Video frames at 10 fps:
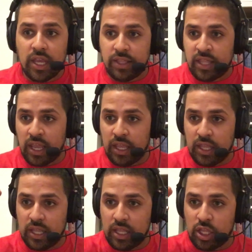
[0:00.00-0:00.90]
That
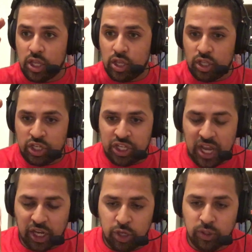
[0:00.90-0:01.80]
she
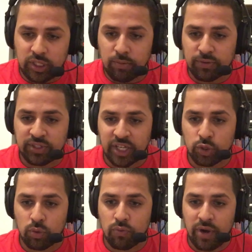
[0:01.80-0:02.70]
accused him of
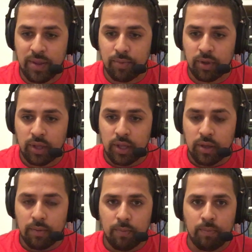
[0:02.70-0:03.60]
sexual rape,
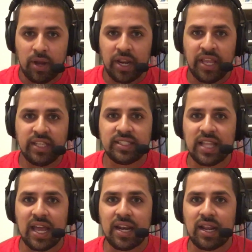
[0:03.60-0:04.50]
but he's
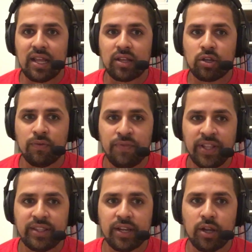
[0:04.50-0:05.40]
not
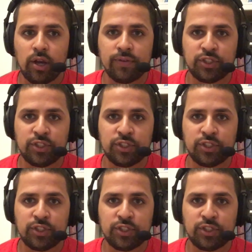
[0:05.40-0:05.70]
convicted of